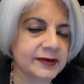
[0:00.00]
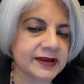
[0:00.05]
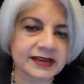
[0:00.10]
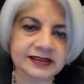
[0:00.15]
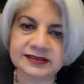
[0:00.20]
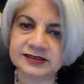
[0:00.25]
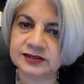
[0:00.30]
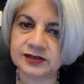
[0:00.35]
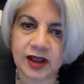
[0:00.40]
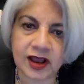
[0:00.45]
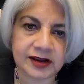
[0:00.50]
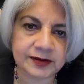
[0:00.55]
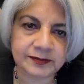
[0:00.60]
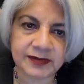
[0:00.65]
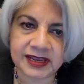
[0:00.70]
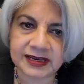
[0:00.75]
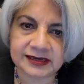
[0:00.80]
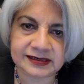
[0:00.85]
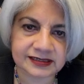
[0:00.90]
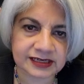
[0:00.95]
but it's not
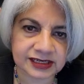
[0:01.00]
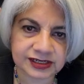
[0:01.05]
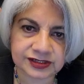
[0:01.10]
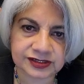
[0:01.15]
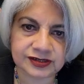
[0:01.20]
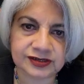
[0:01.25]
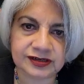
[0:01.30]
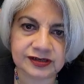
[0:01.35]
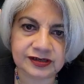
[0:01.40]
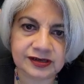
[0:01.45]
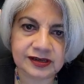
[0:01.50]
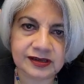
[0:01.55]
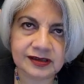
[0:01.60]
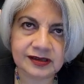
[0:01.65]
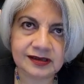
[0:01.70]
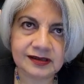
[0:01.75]
meditation